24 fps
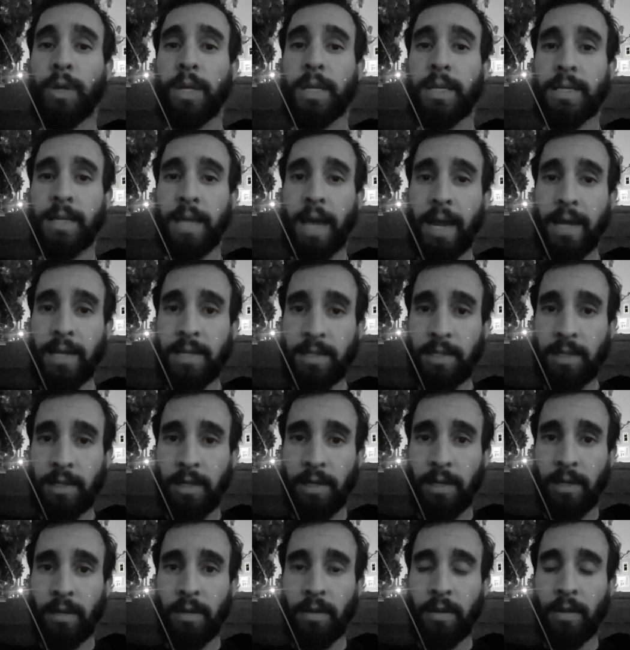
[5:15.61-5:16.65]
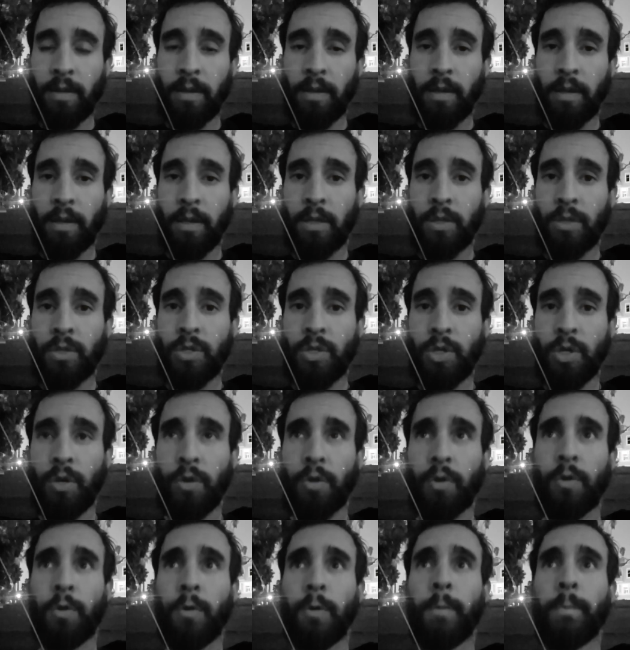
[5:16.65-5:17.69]
precisely
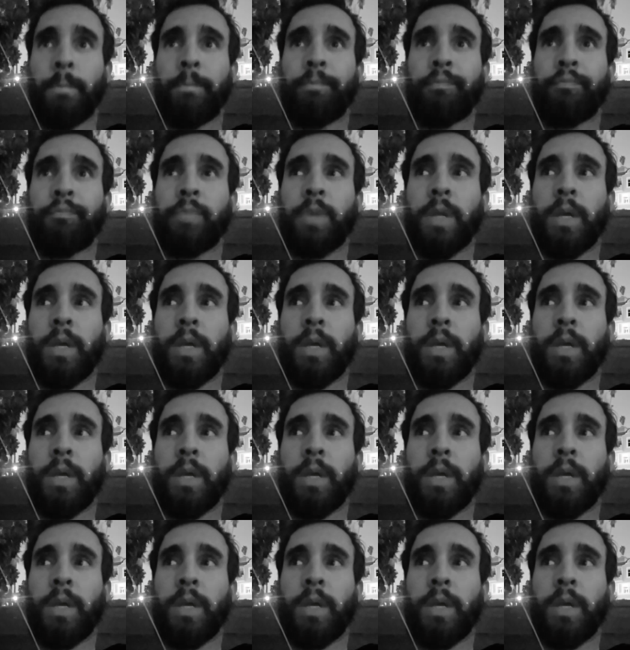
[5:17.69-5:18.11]
to